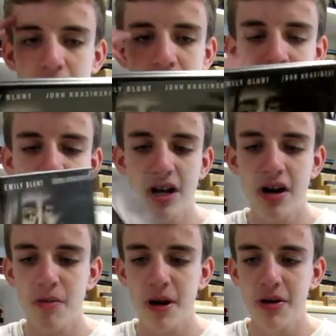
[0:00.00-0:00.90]
ends. I
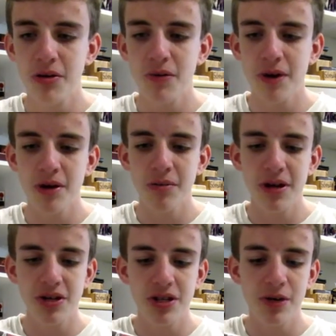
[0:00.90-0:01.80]
don't know if they're going to
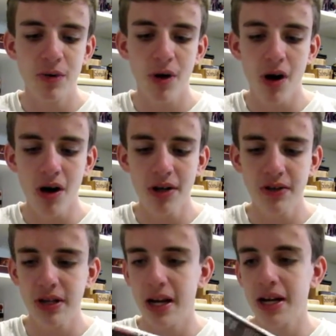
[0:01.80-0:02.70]
make a sequel.
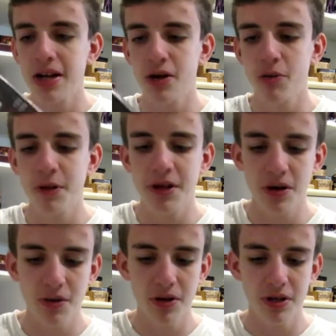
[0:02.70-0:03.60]
Honestly, I kind of hope they
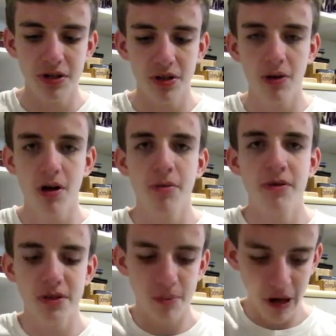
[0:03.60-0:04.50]
don't, because a lot of
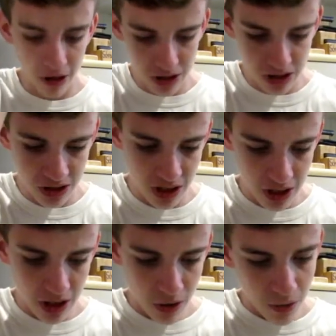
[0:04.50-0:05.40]
movies are better just
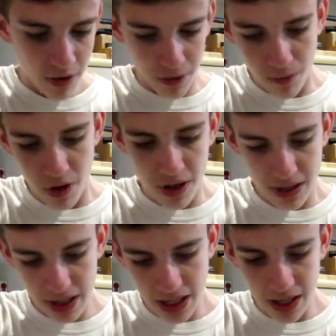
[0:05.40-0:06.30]
with one,
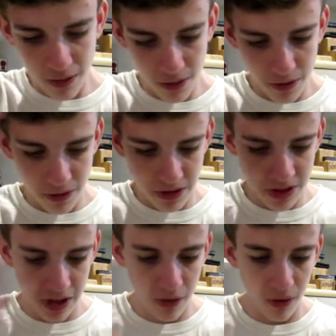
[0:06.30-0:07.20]
and they kind of ruin it with the
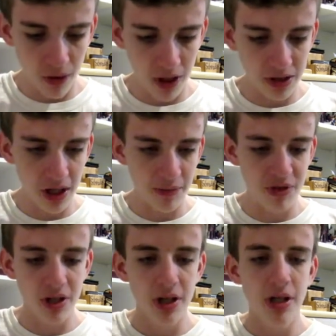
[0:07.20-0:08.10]
sequel a lot of
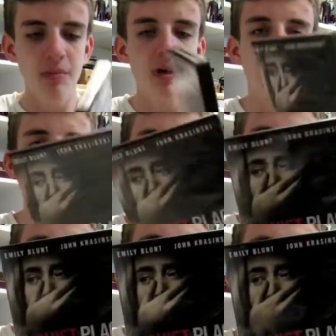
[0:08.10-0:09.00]
times. But yeah, so pretty cool